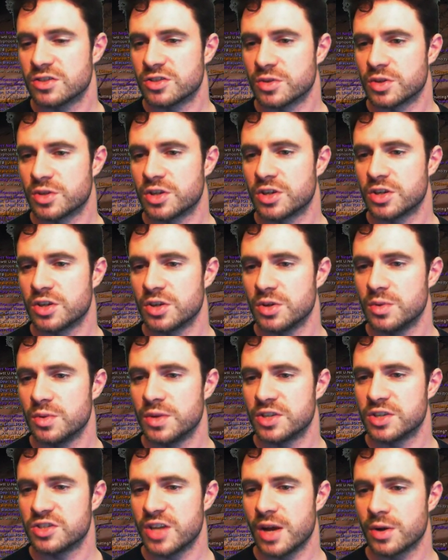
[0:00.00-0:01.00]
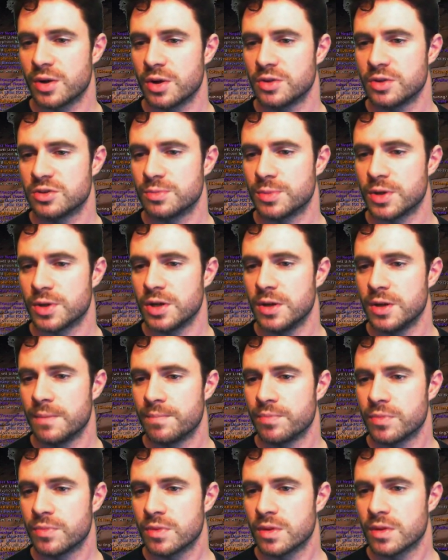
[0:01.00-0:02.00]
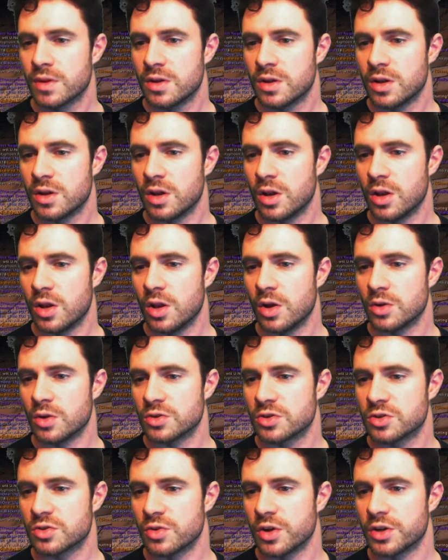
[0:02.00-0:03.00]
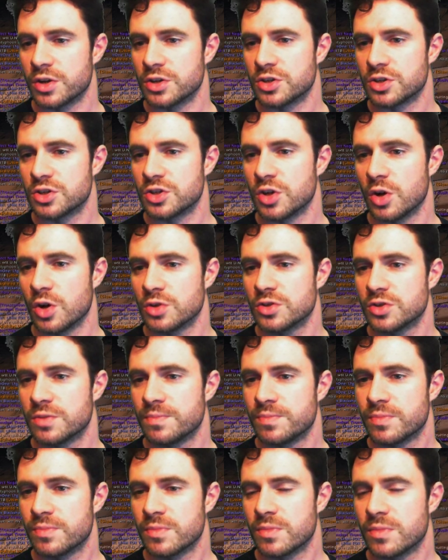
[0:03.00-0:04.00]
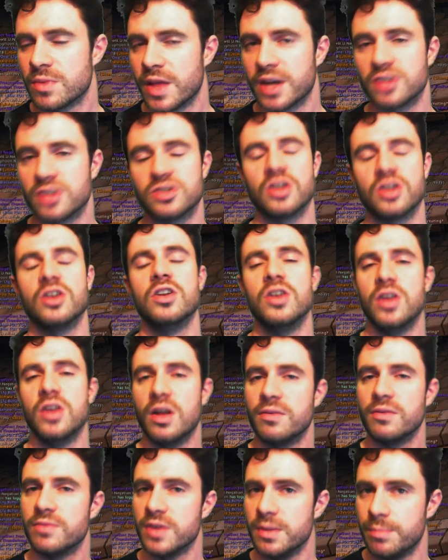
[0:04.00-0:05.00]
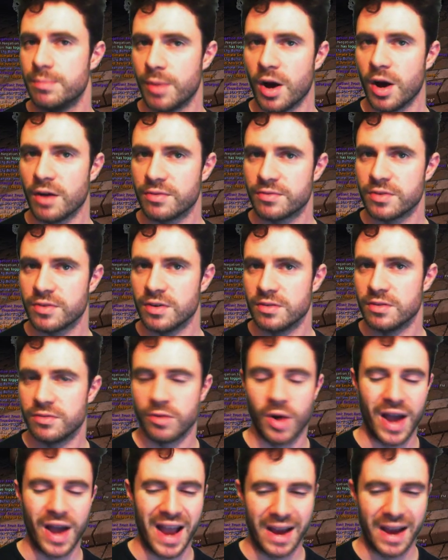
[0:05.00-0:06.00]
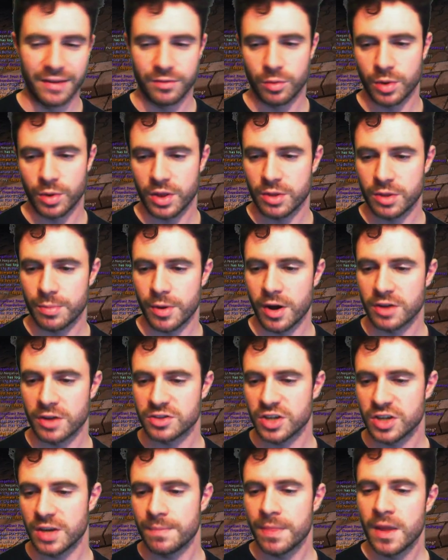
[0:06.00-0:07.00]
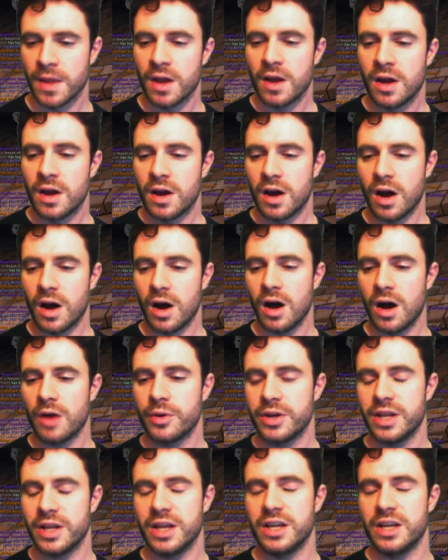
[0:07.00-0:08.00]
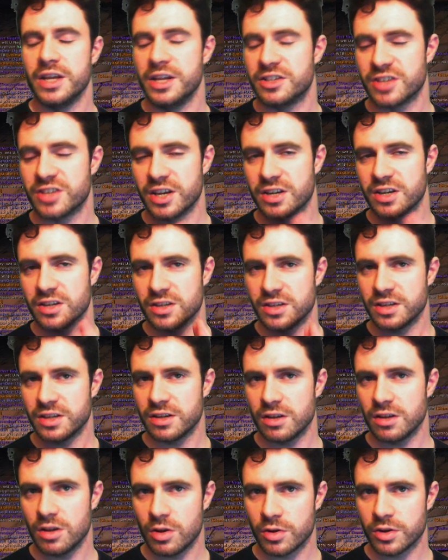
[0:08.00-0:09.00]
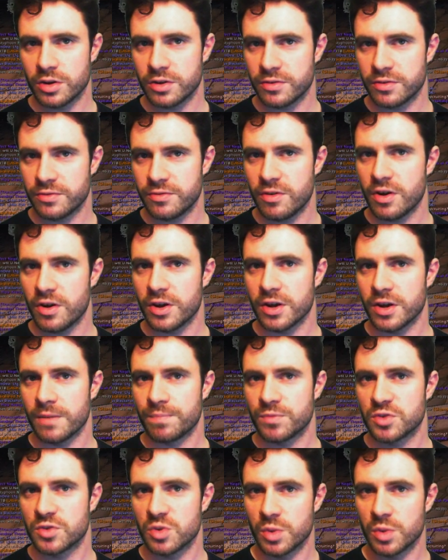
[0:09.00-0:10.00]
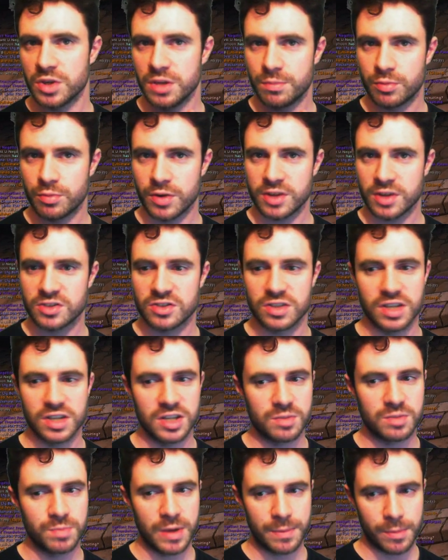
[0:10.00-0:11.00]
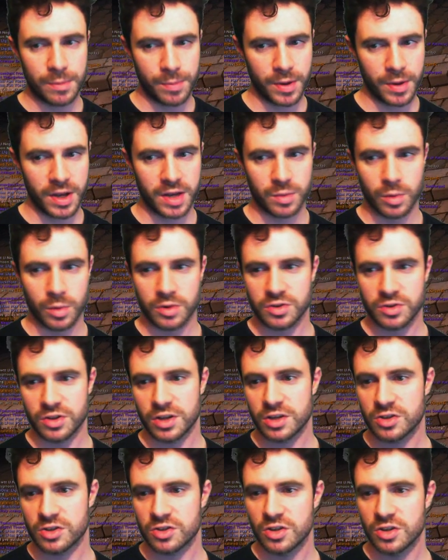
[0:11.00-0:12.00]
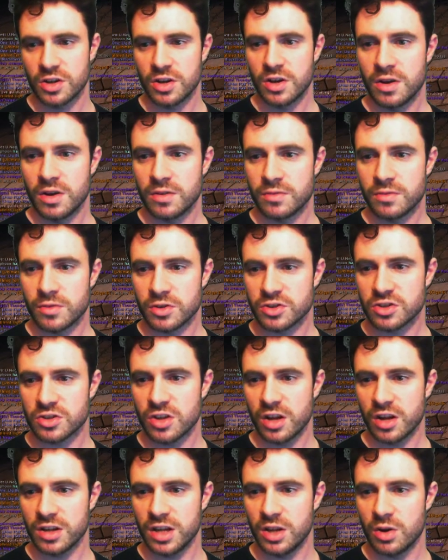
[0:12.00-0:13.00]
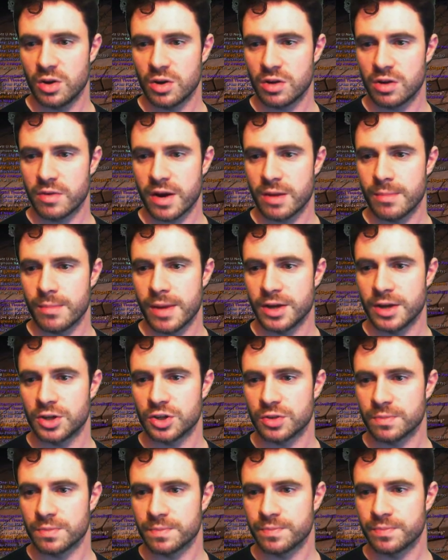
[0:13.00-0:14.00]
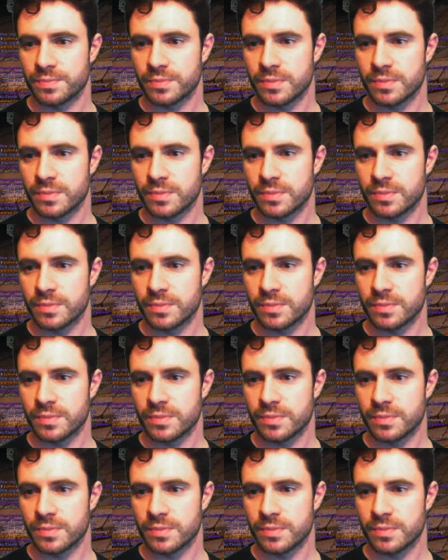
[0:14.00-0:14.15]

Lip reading: So Q is now going to be Long Strider's Shot. That is a lovely buff for everyone in the party. R and E take a little longer to fire, so when you press these, be prepared, watch this, for a slightly longer animation.